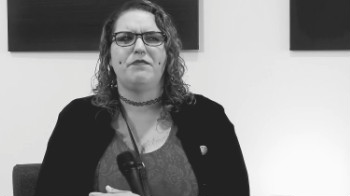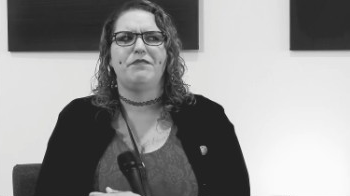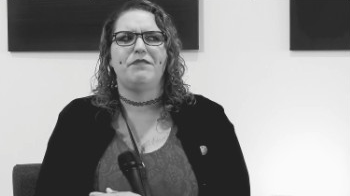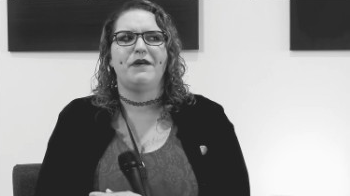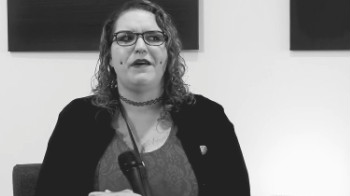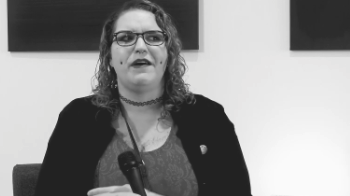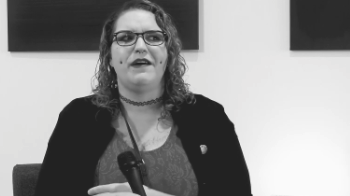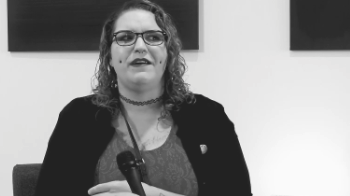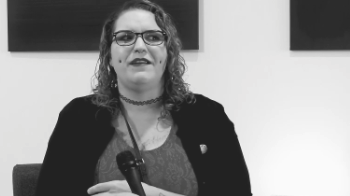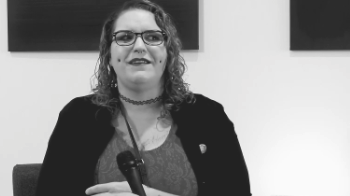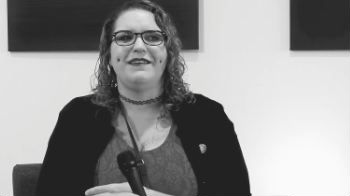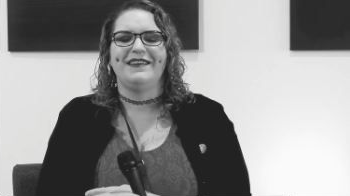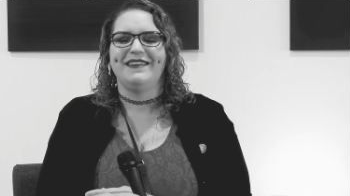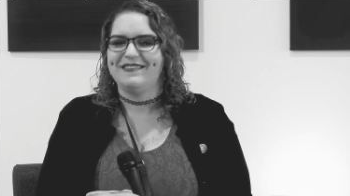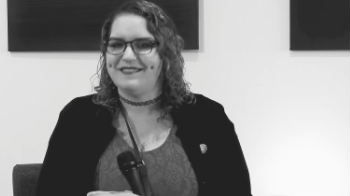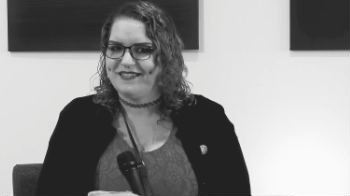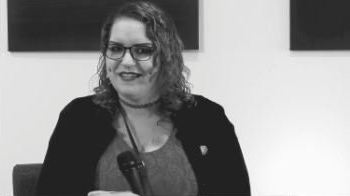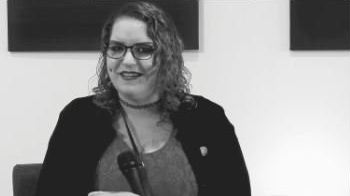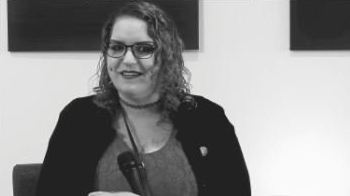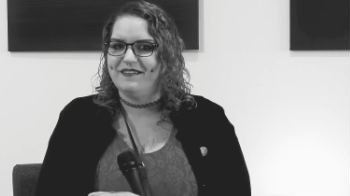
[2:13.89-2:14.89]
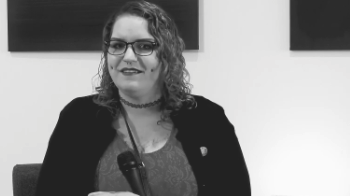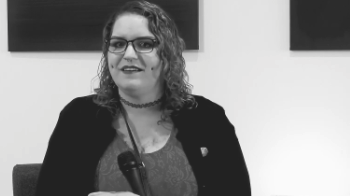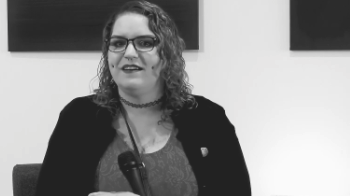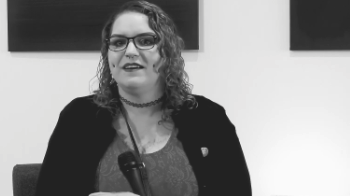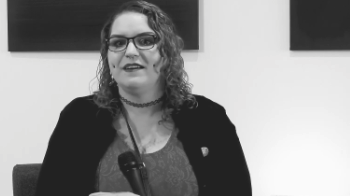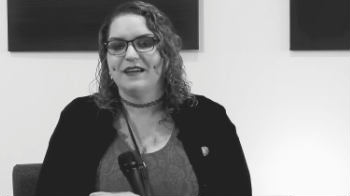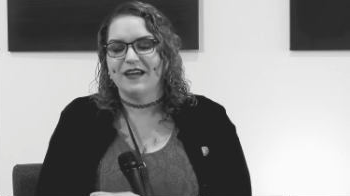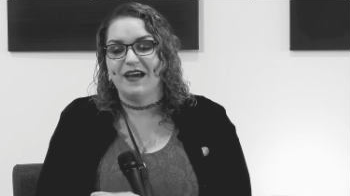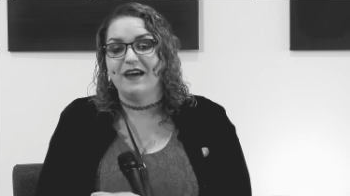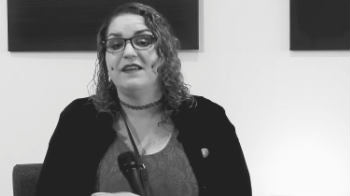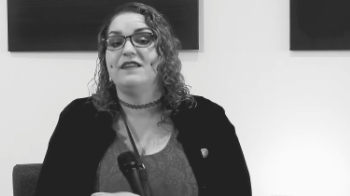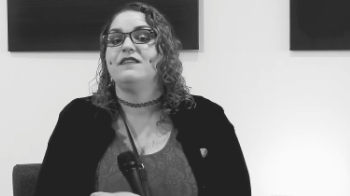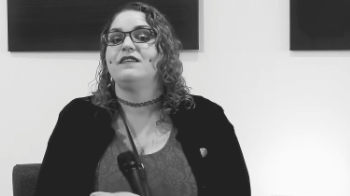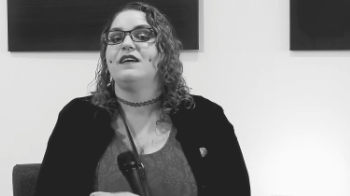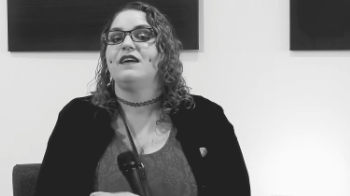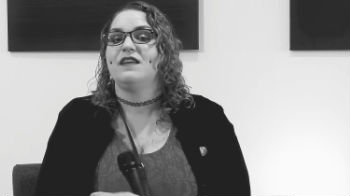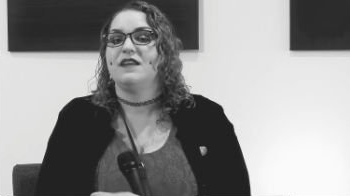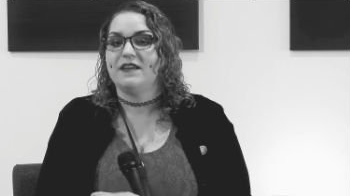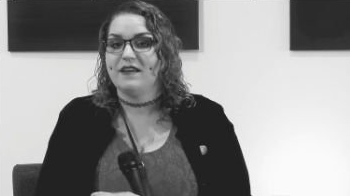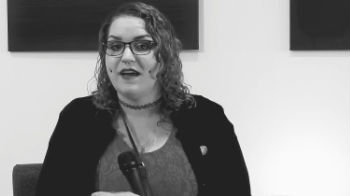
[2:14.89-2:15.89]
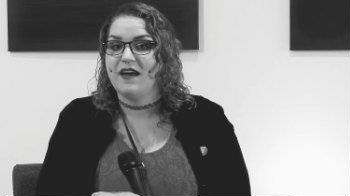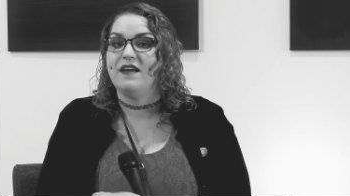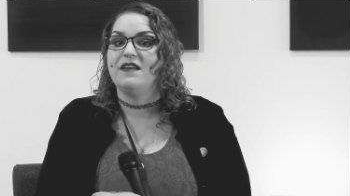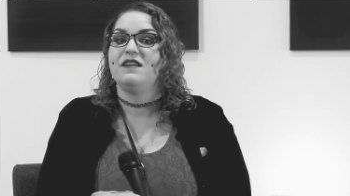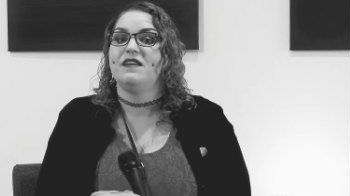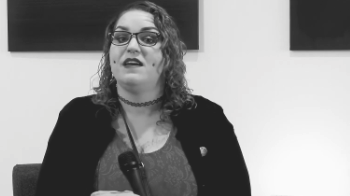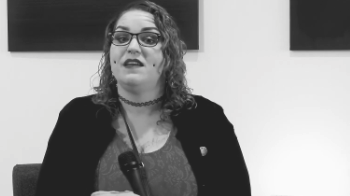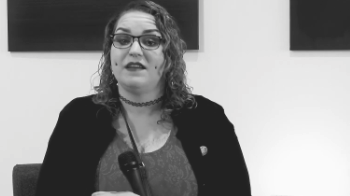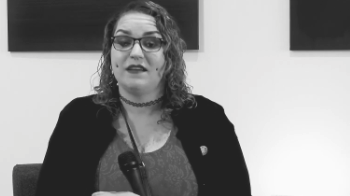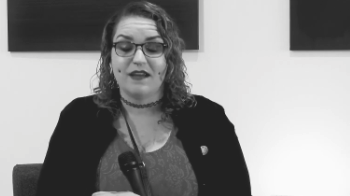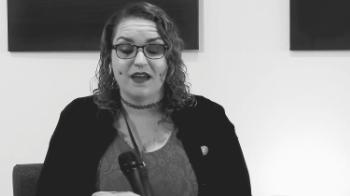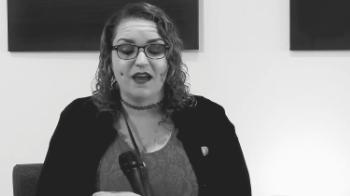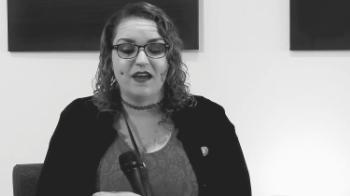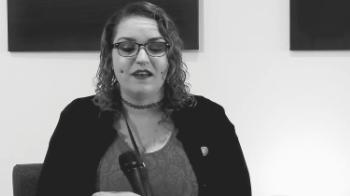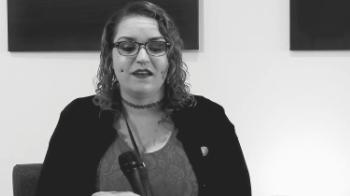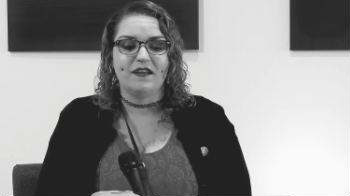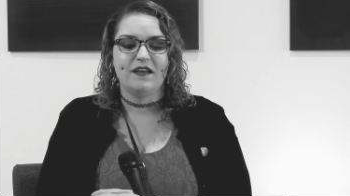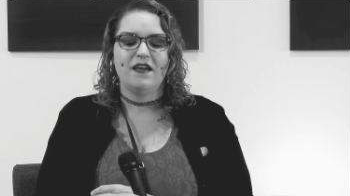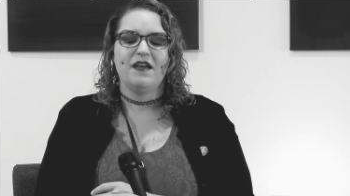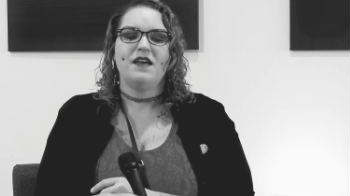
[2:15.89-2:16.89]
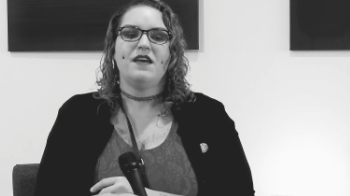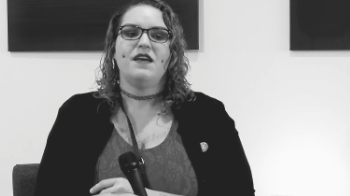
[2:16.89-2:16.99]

But it did, again and again and again.